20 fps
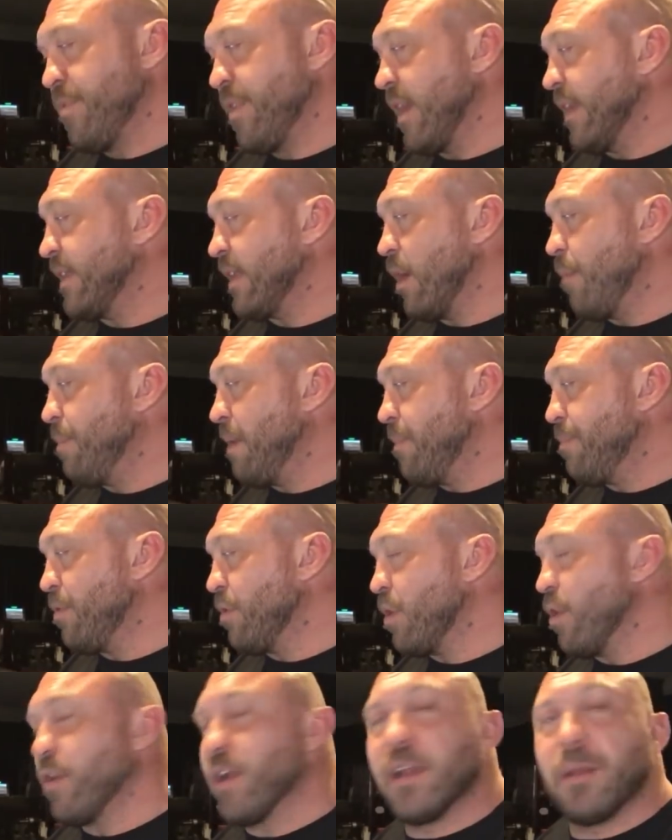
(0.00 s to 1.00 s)
I tell people,
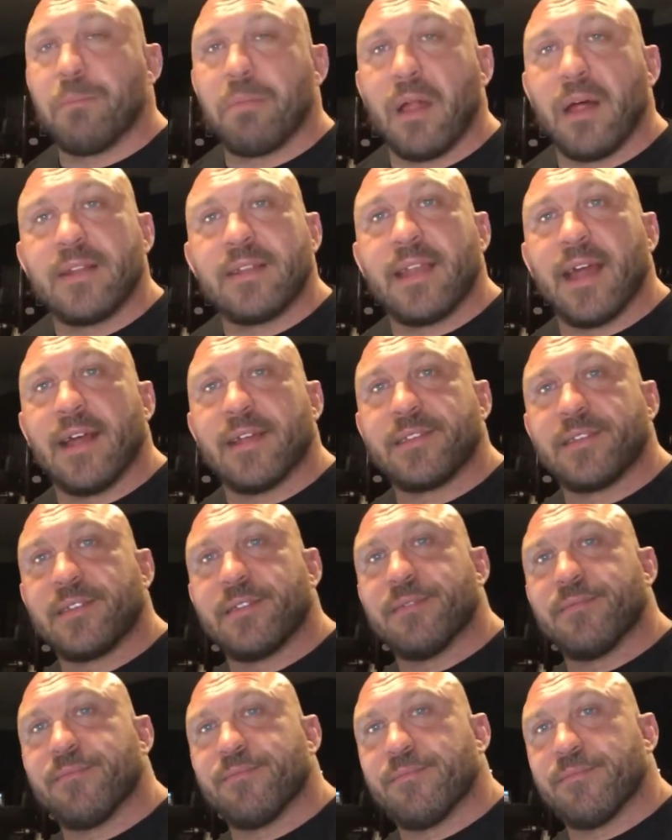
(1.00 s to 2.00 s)
go get a blood
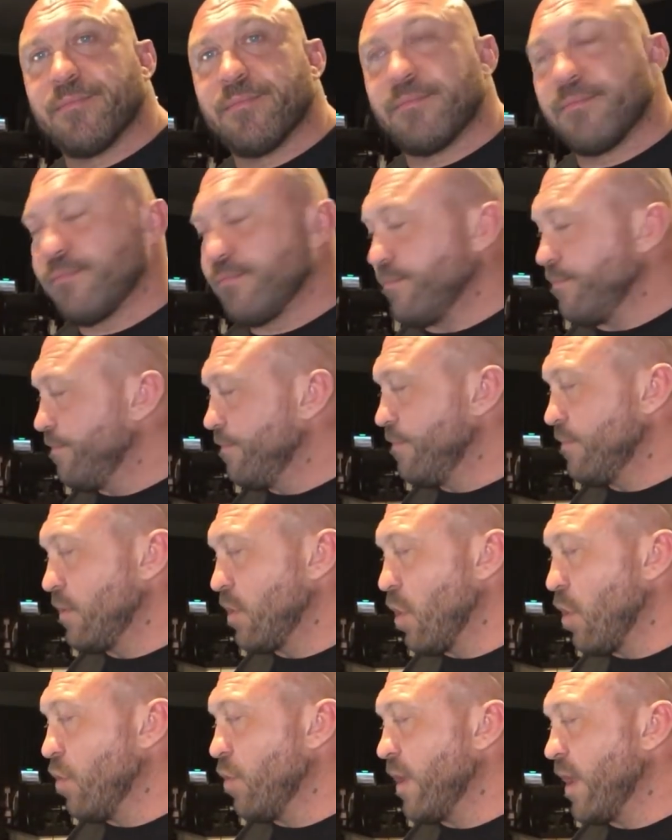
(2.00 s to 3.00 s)
test.
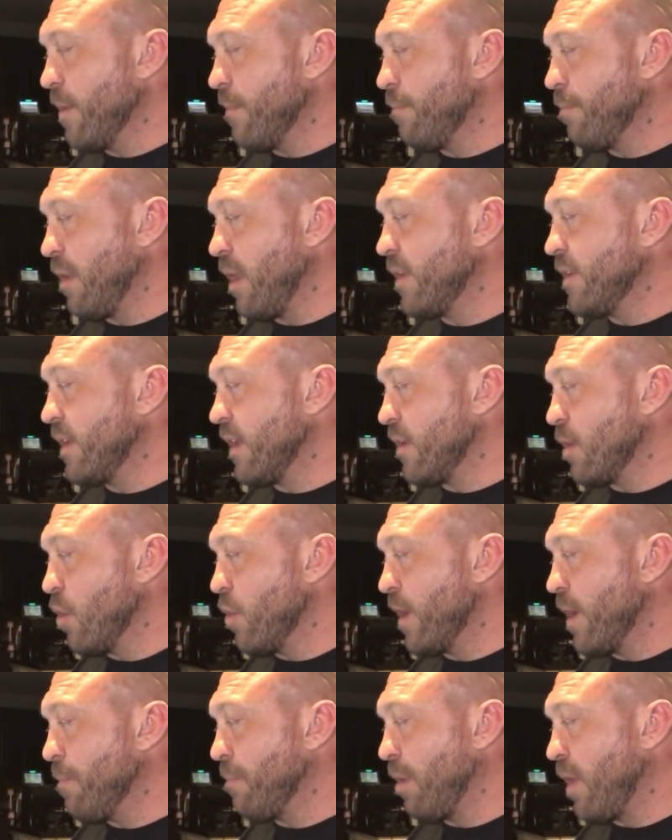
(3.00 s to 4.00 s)
Go get blood
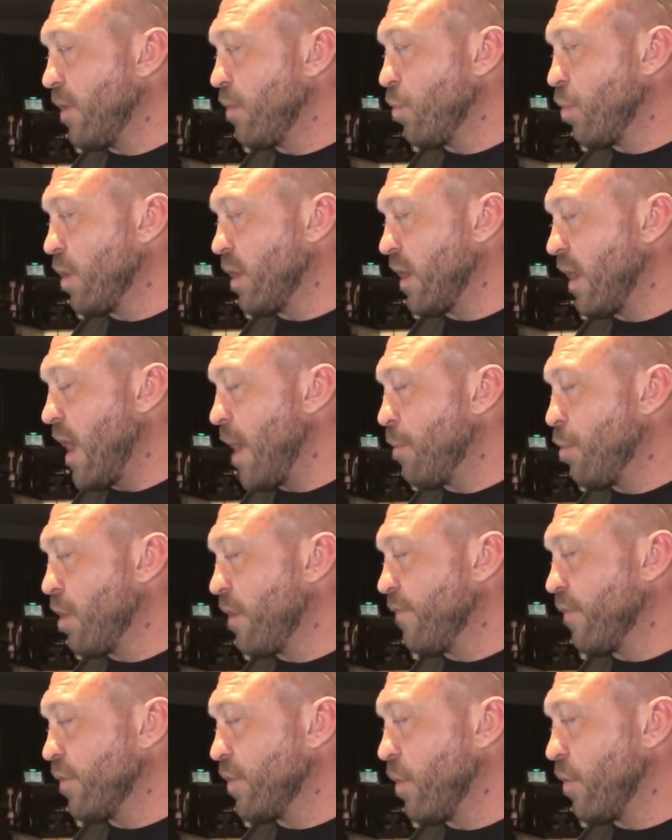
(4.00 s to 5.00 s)
work, lab
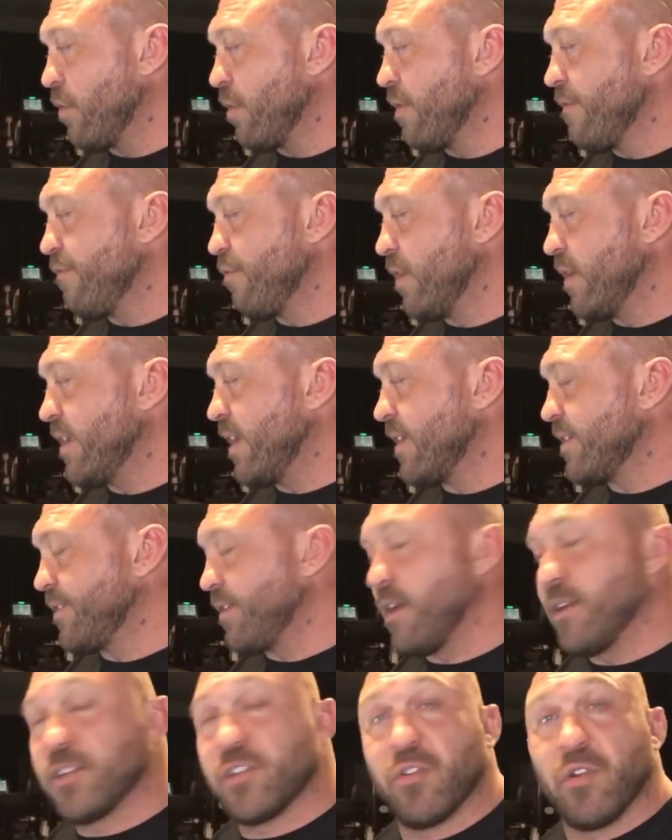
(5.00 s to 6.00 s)
work for total and free
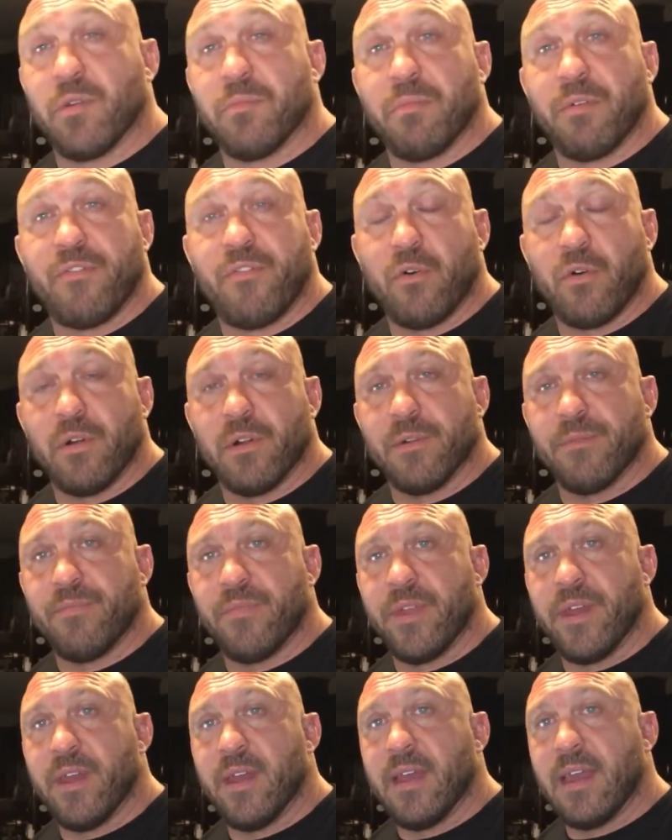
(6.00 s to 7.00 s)
testosterone before.
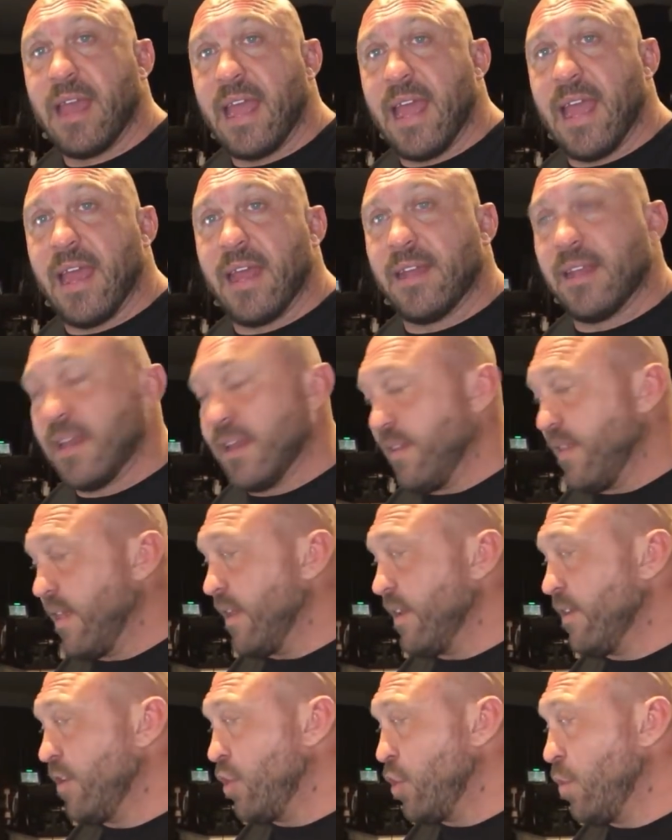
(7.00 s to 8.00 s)
And
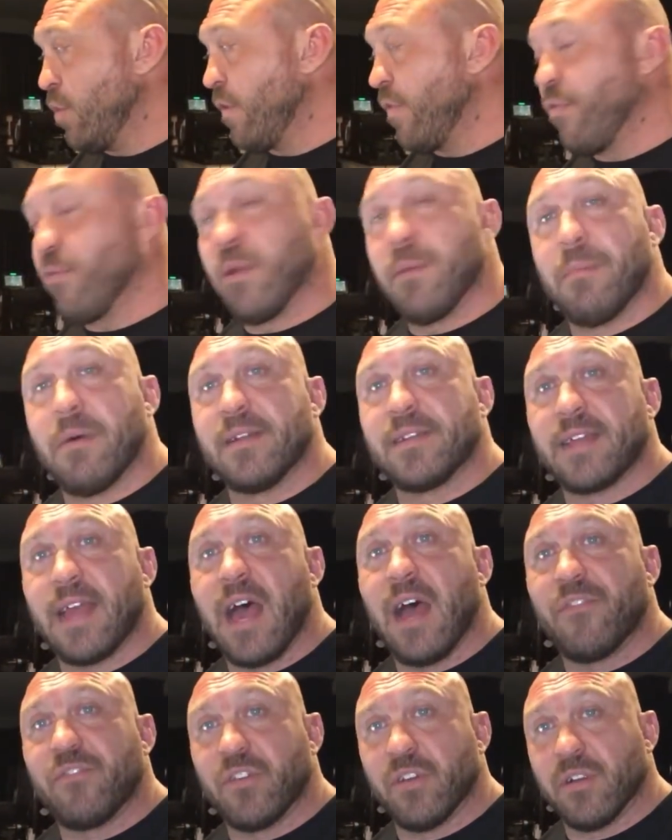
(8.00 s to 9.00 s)
then 2 to 3 months
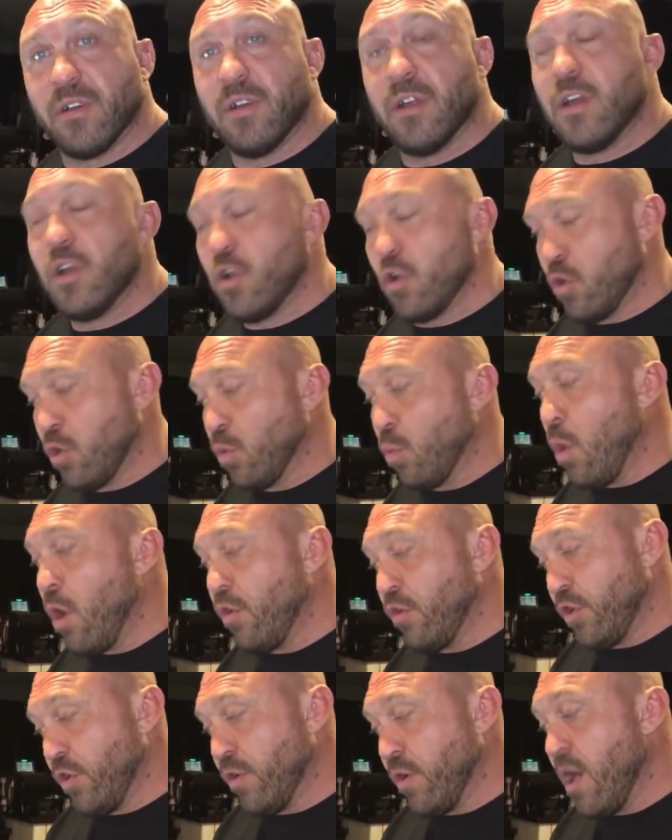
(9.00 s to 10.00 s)
after or
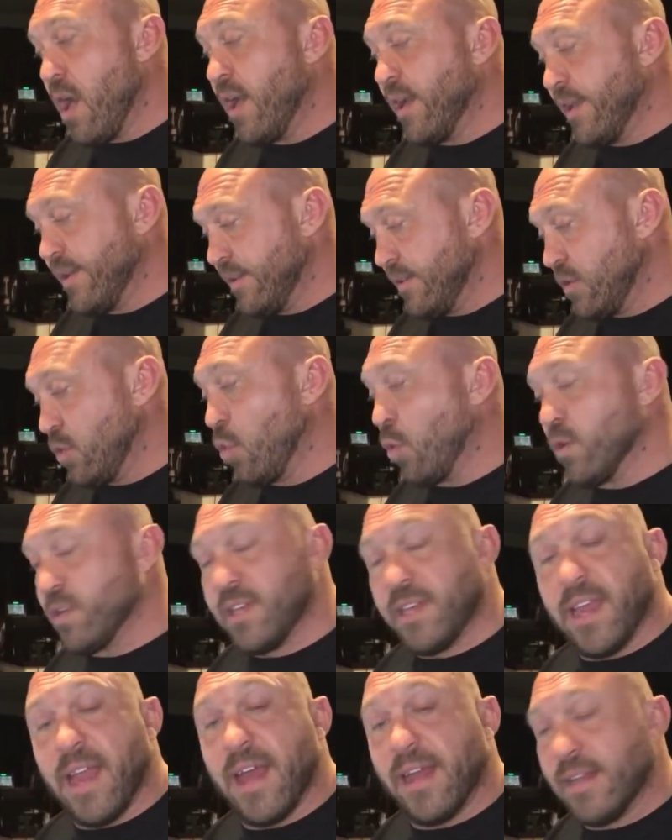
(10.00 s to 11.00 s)
while you're on it towards
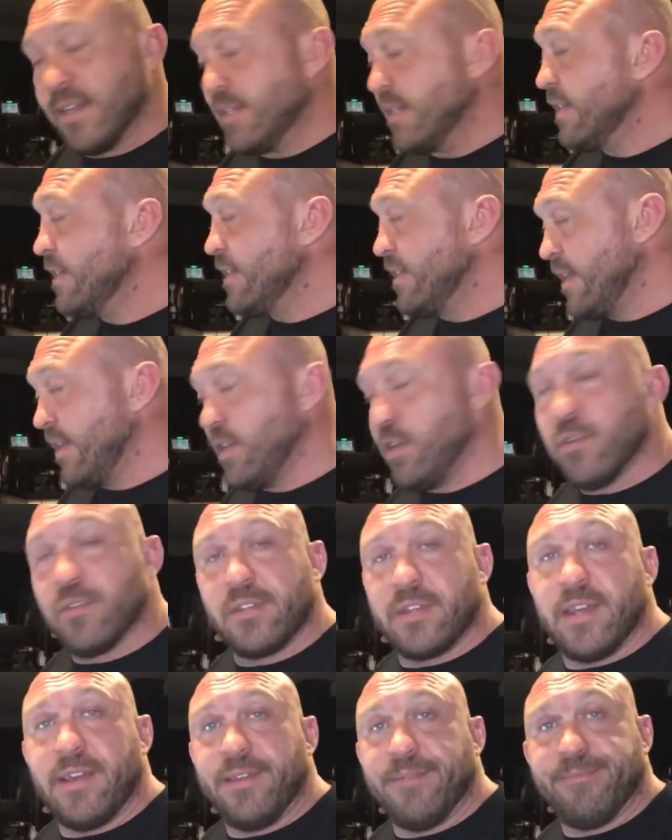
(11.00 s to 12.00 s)
the end. And you'll
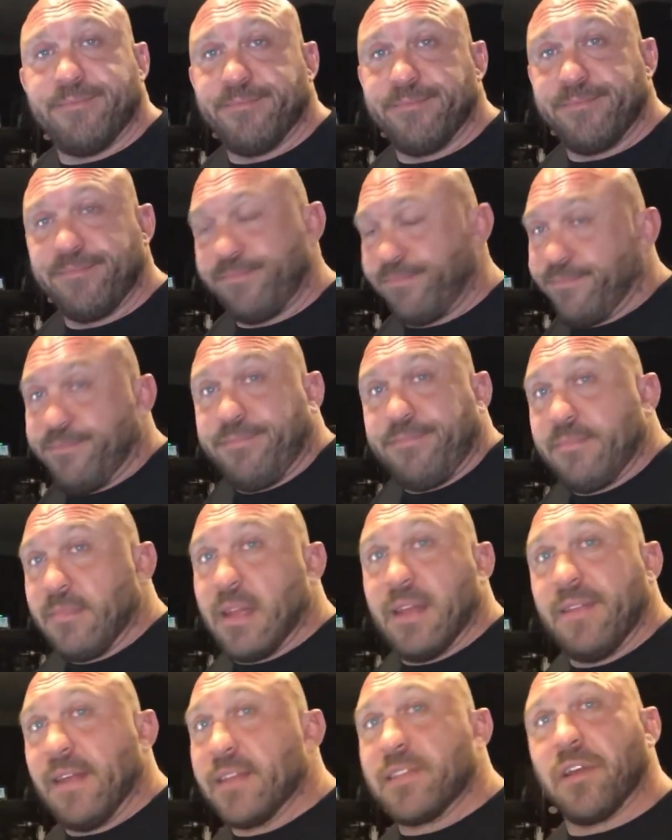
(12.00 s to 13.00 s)
see.
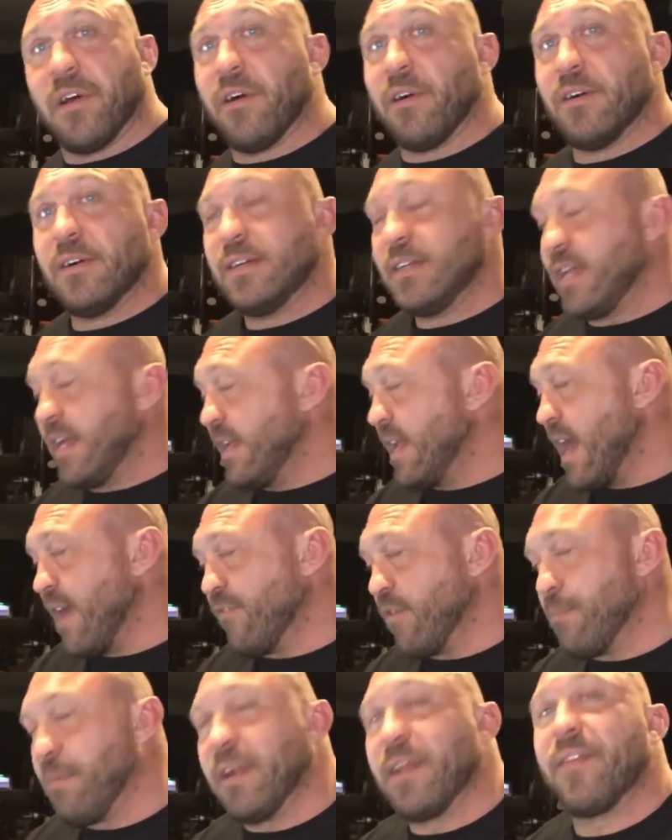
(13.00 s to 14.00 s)
And that's all. And
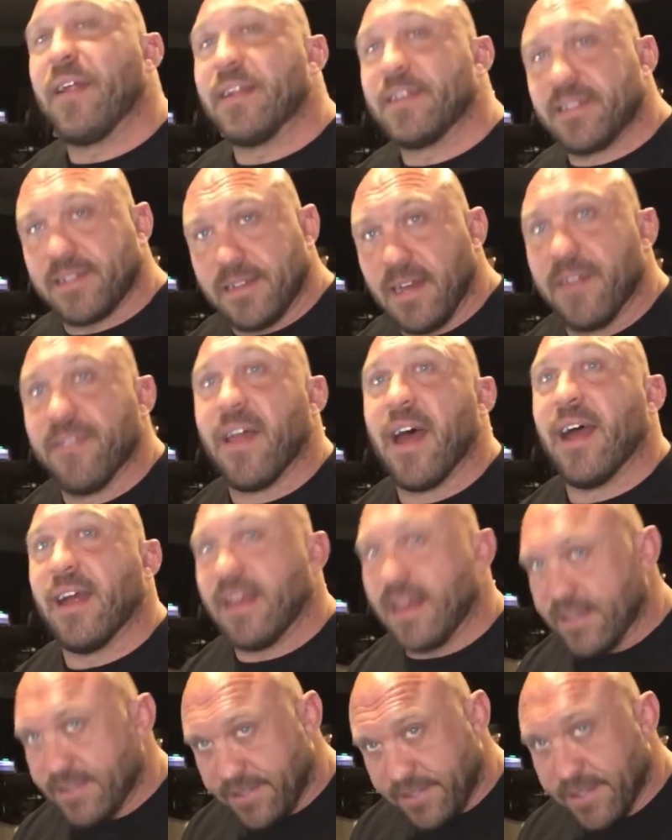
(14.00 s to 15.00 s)
everybody that has done
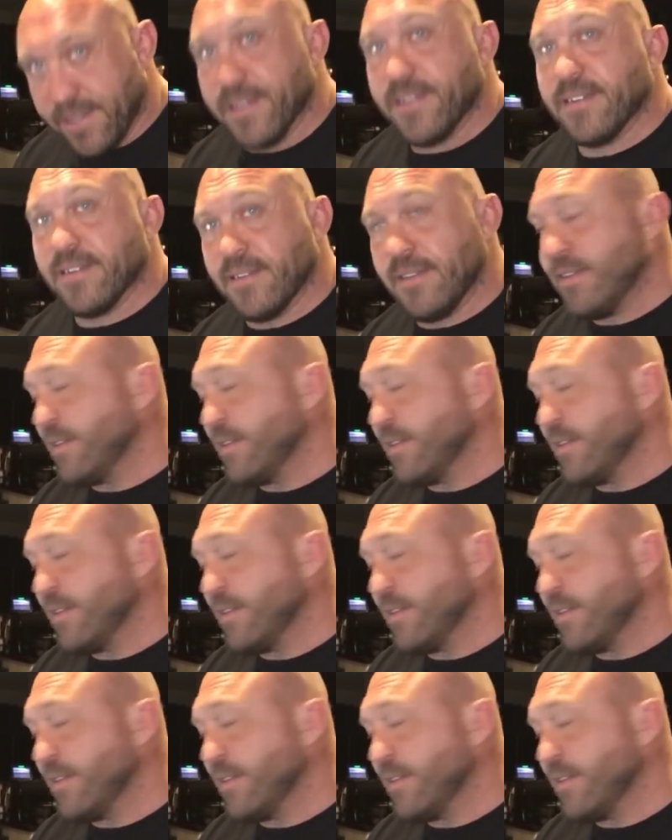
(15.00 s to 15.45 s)
that has seen.